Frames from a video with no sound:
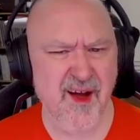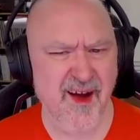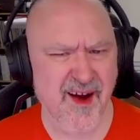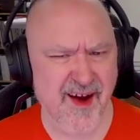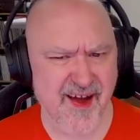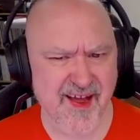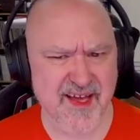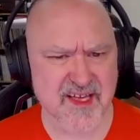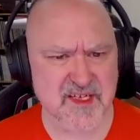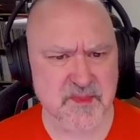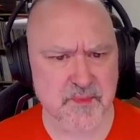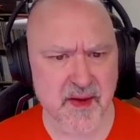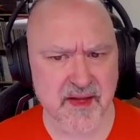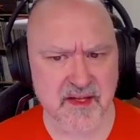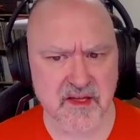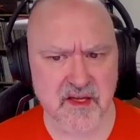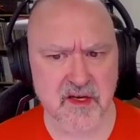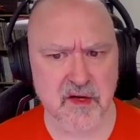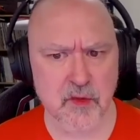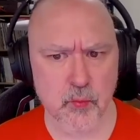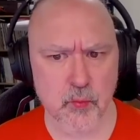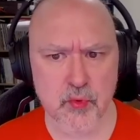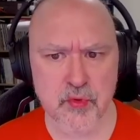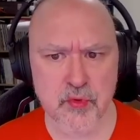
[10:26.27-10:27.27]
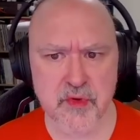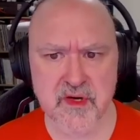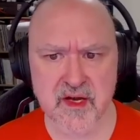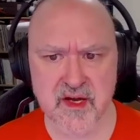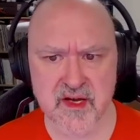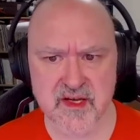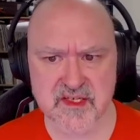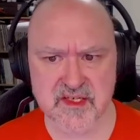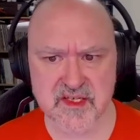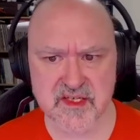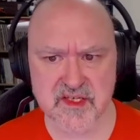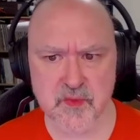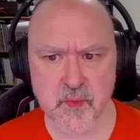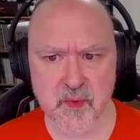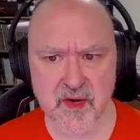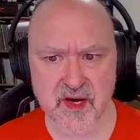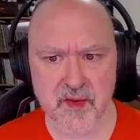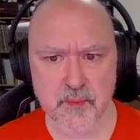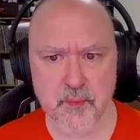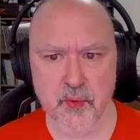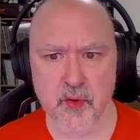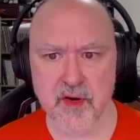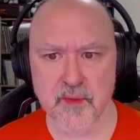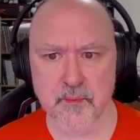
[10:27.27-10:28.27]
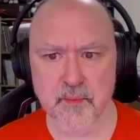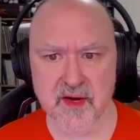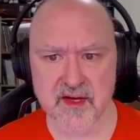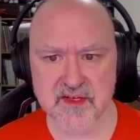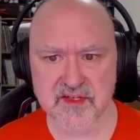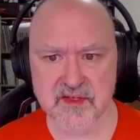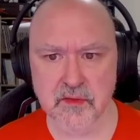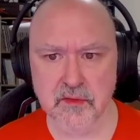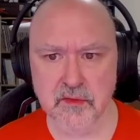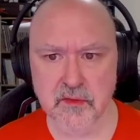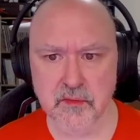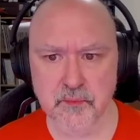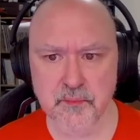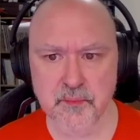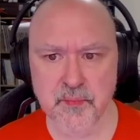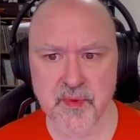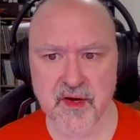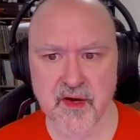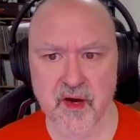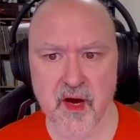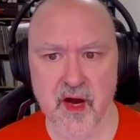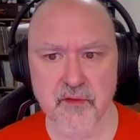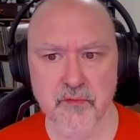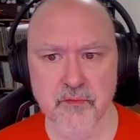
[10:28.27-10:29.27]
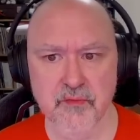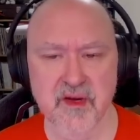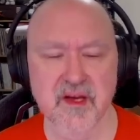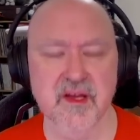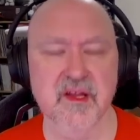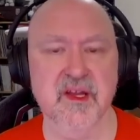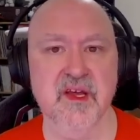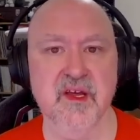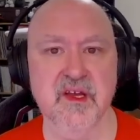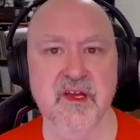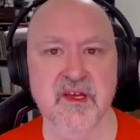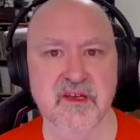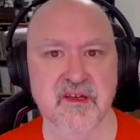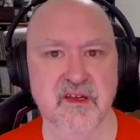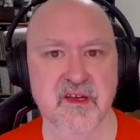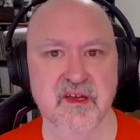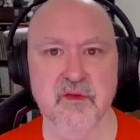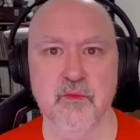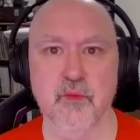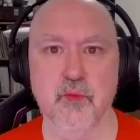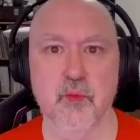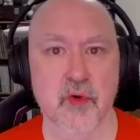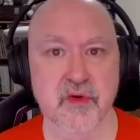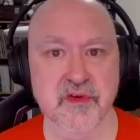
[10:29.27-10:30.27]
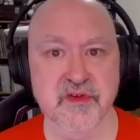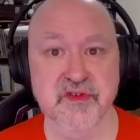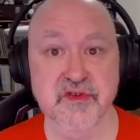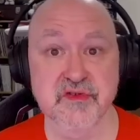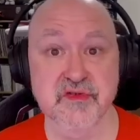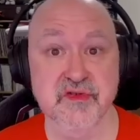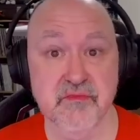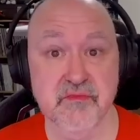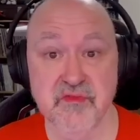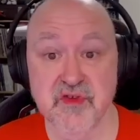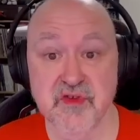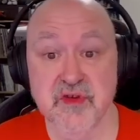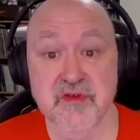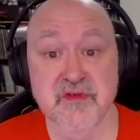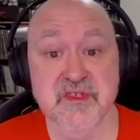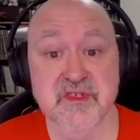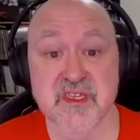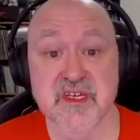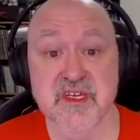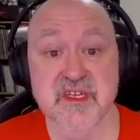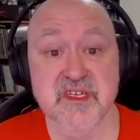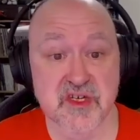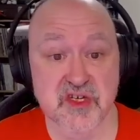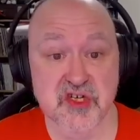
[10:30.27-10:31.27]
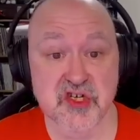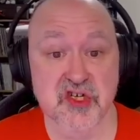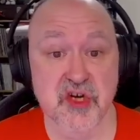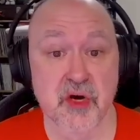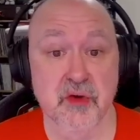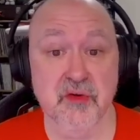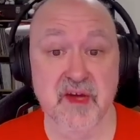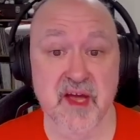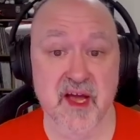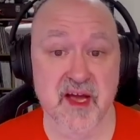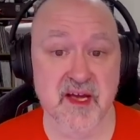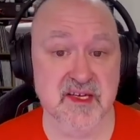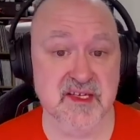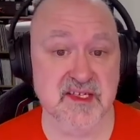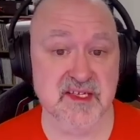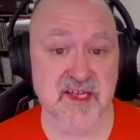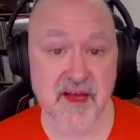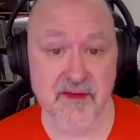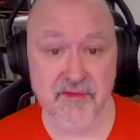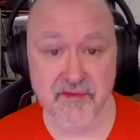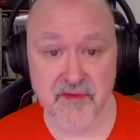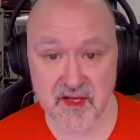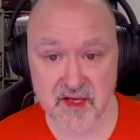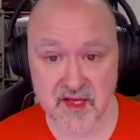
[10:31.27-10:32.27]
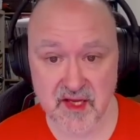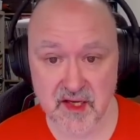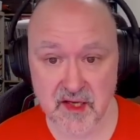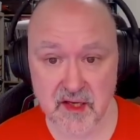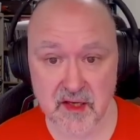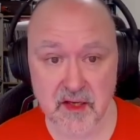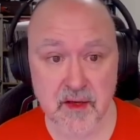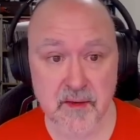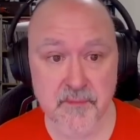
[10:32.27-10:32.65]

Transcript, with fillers: I expected it would as a 20 point puzzle, but I really did want to use this to showcase everything.